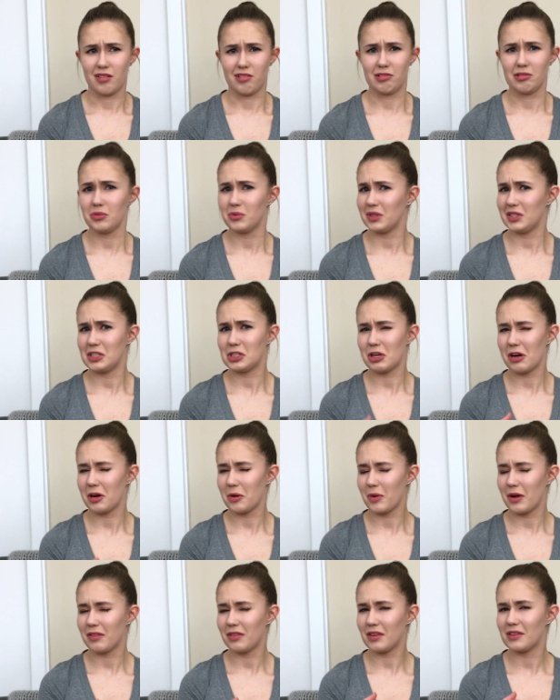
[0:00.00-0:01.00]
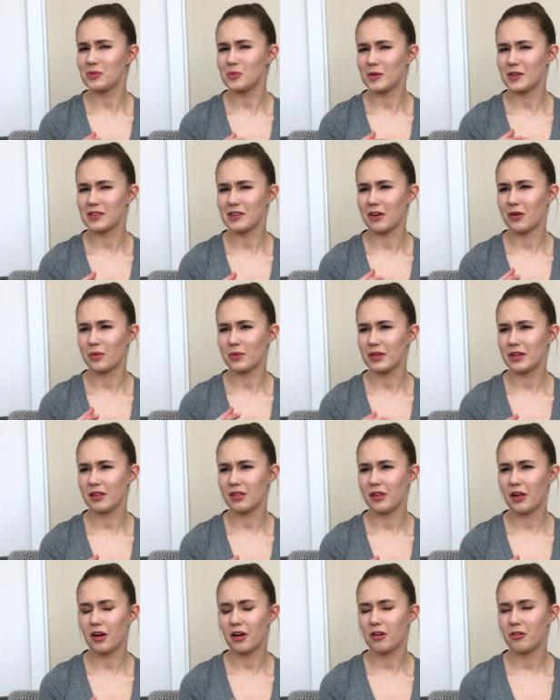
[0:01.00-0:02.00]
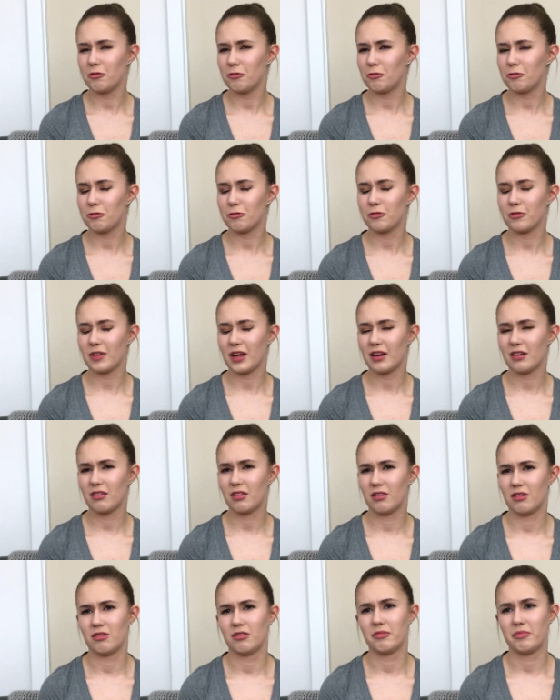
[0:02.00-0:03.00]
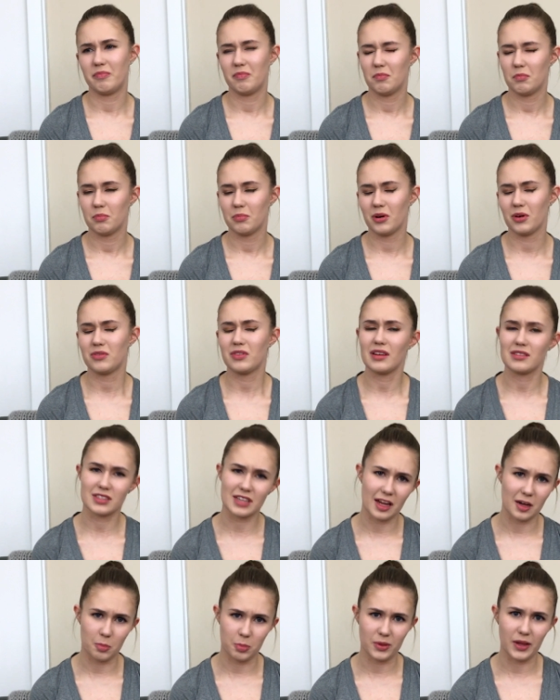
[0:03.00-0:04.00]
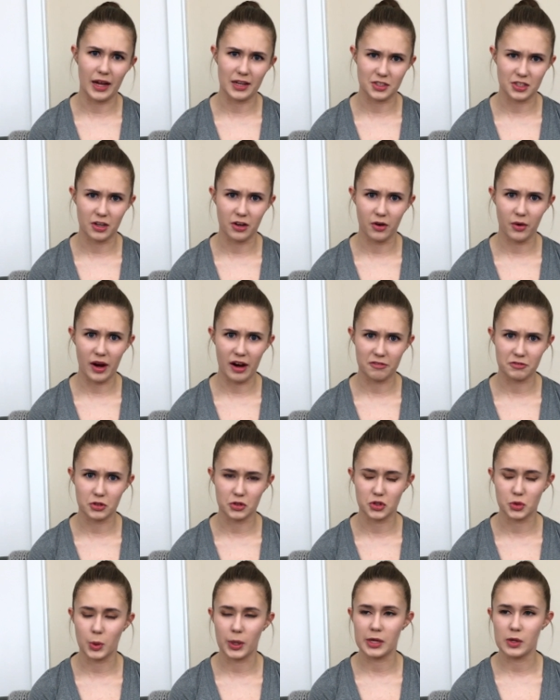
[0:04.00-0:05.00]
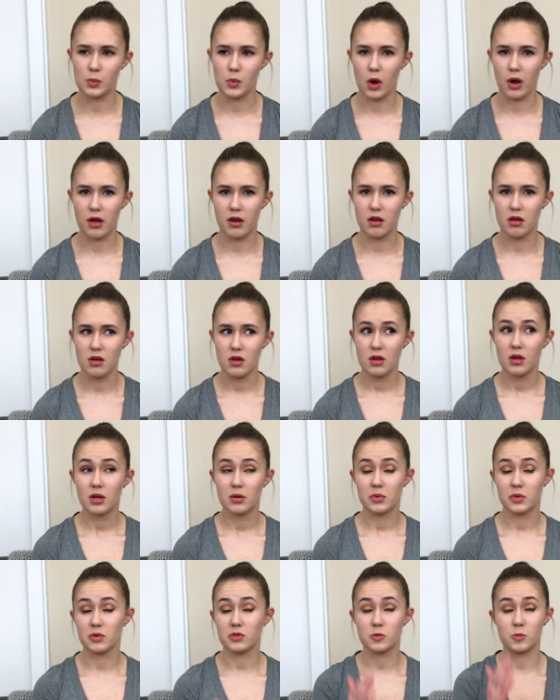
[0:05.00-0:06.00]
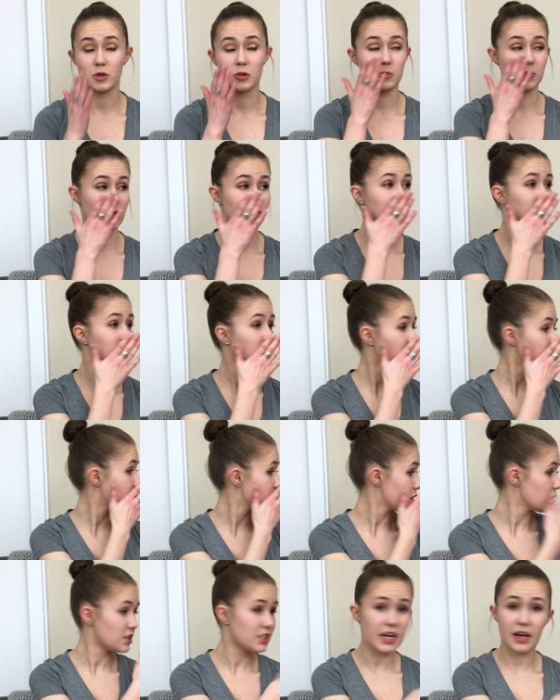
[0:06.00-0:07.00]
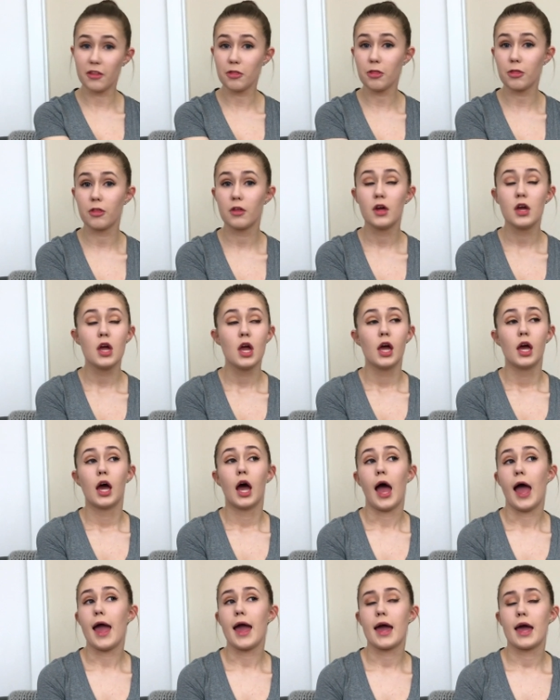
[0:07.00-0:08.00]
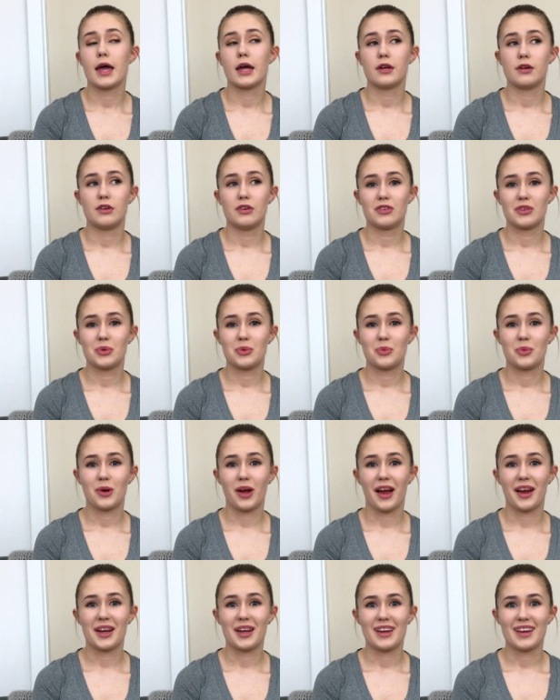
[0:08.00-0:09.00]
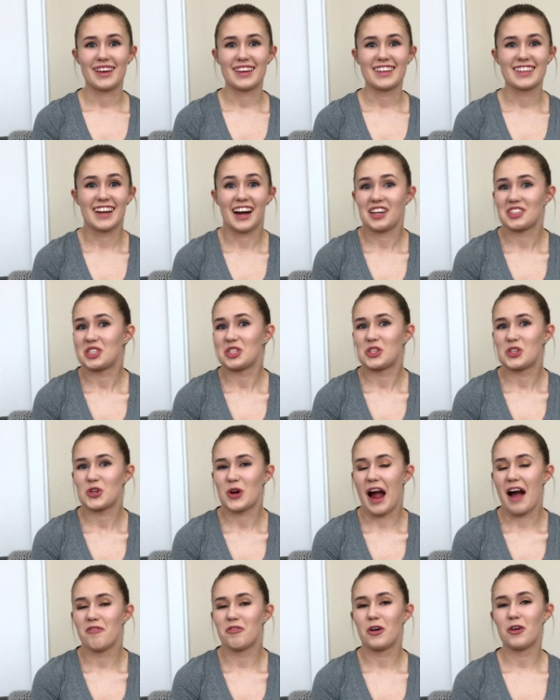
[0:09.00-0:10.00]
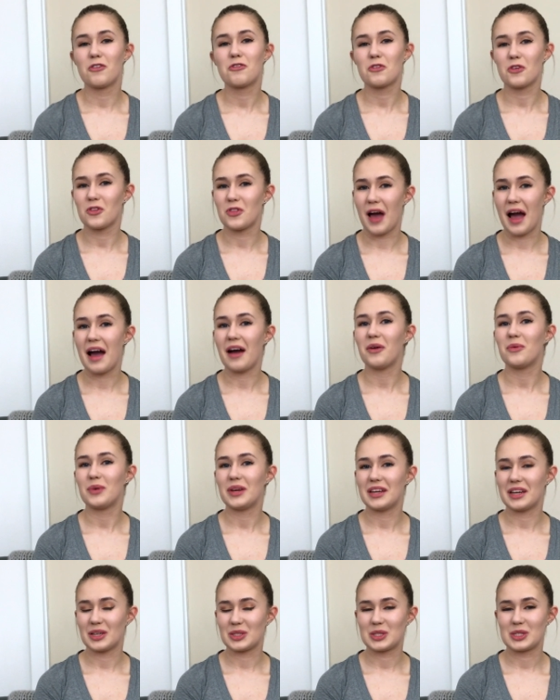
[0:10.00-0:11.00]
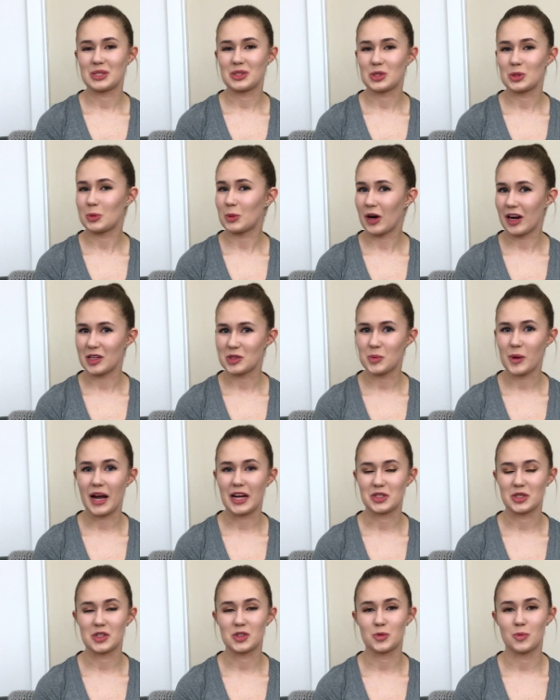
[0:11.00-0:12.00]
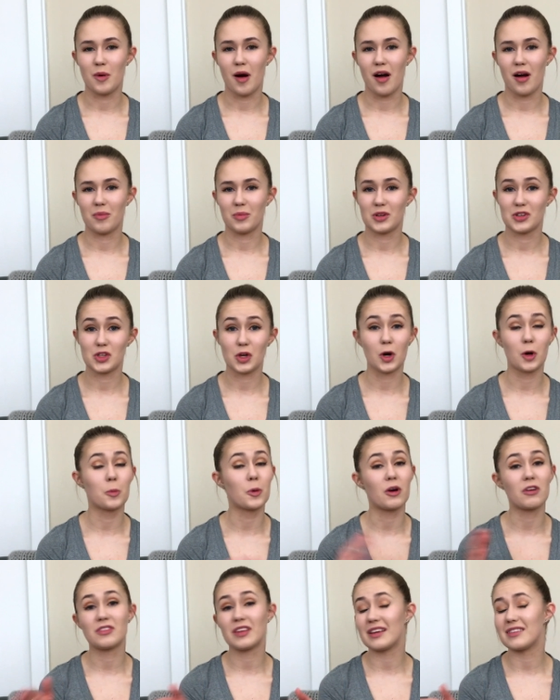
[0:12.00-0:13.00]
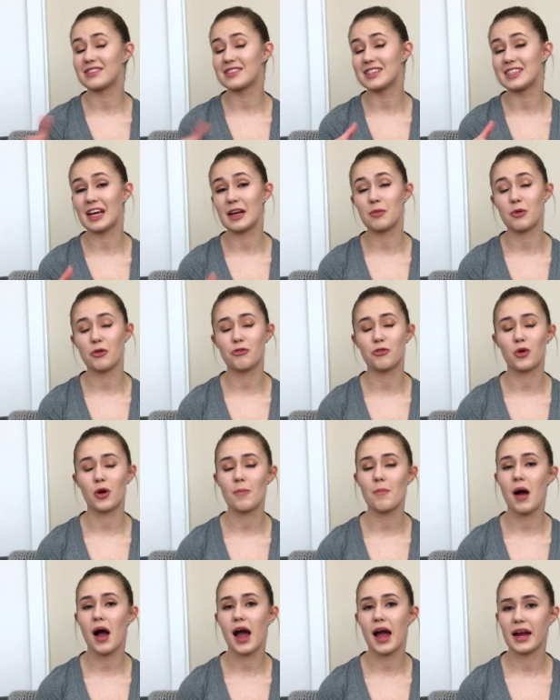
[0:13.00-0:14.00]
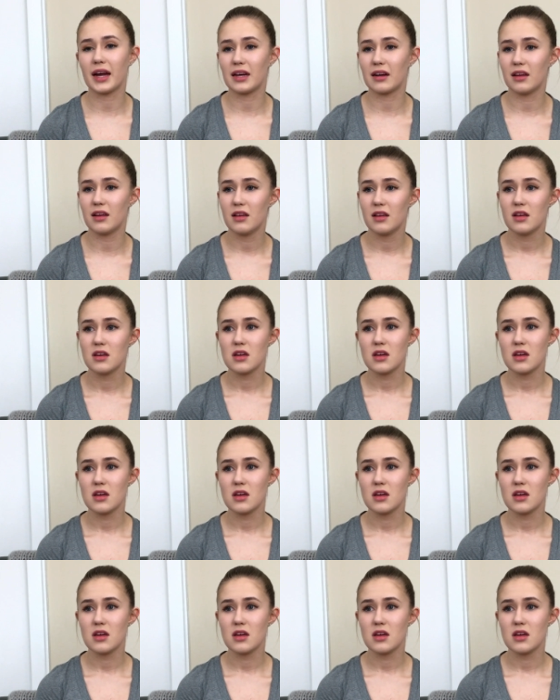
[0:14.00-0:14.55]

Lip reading: I don't really talk about this because I don't really love, I don't know, birthdays kind of plateau after 21. It was my birthday on the 10th, and I got to travel for that. We got to surprise Patrick's mom because her birthday's the day before mine,